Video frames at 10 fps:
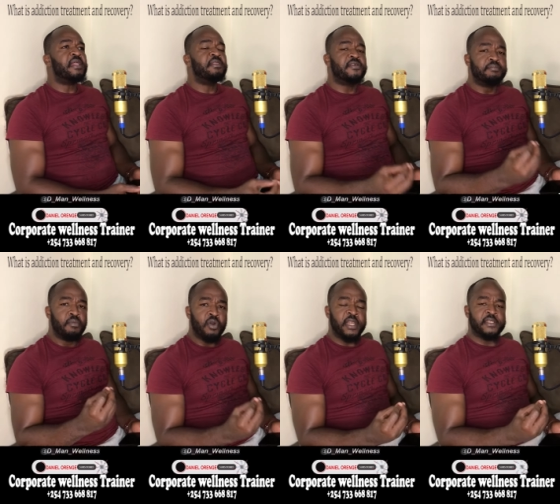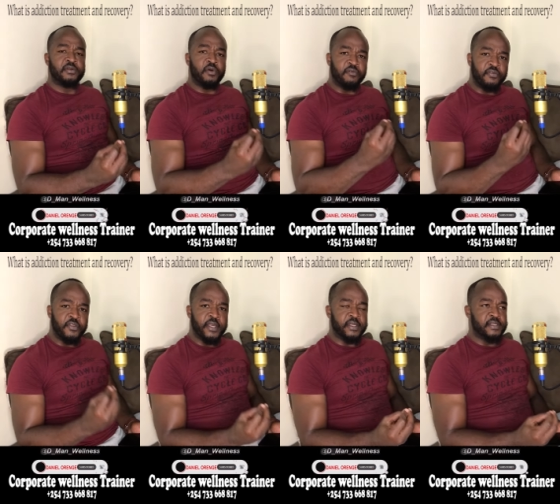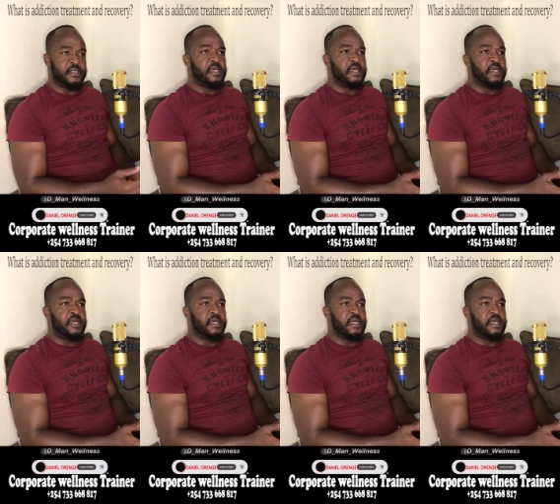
the smallest of things,